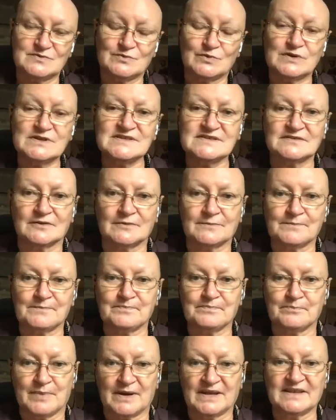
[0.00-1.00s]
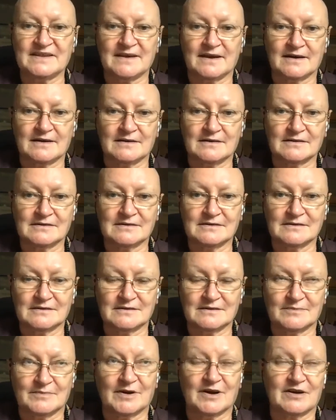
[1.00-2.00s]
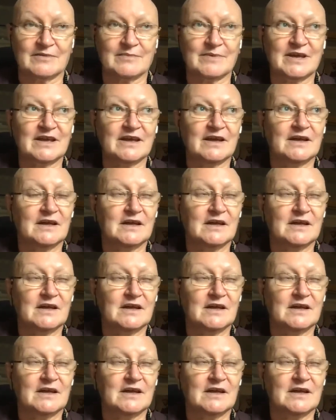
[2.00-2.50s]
wisdom, panya, parami.